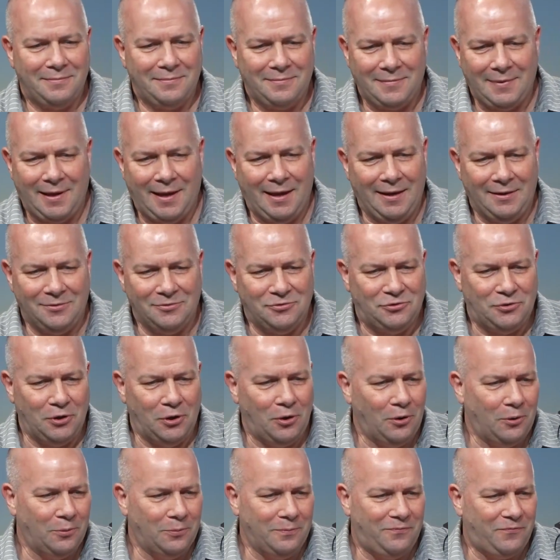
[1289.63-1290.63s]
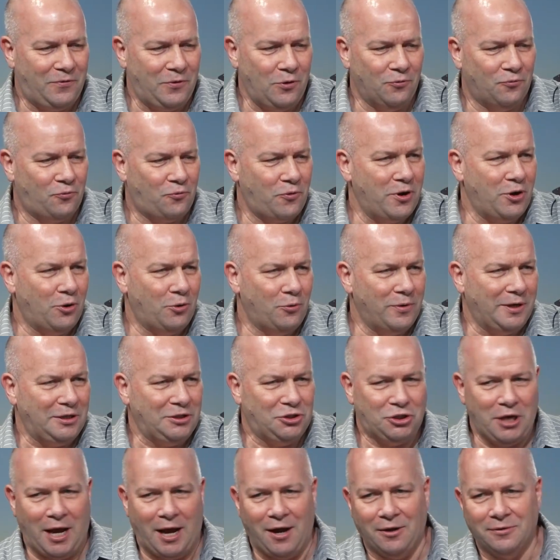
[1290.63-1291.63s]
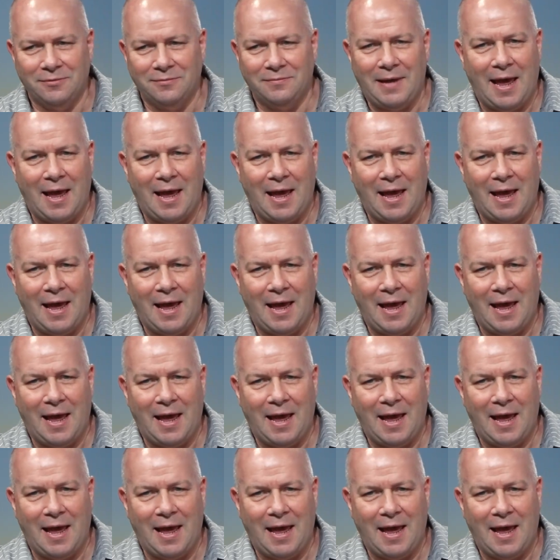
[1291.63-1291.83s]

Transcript: And so feel free to reach out.